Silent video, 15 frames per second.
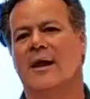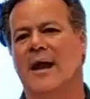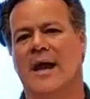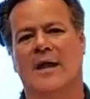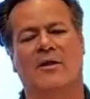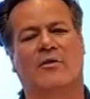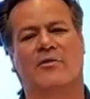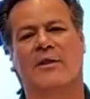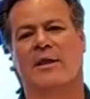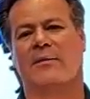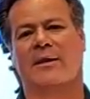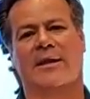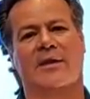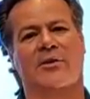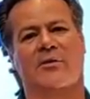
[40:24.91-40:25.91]
I don't think
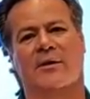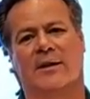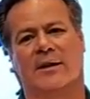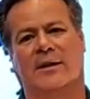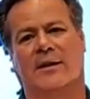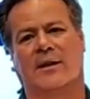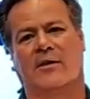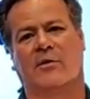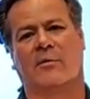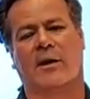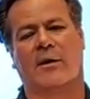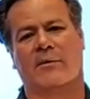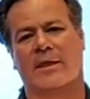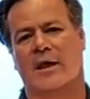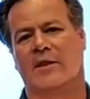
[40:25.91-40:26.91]
we can do it any other way
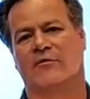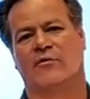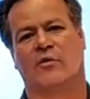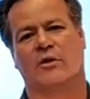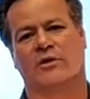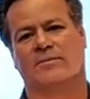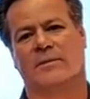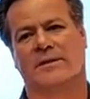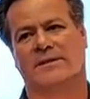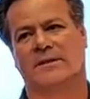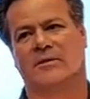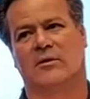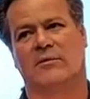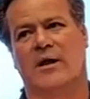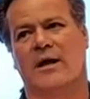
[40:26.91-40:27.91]
without a forged piston
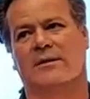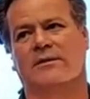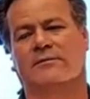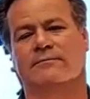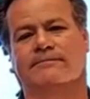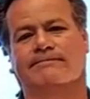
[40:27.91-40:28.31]
or rods.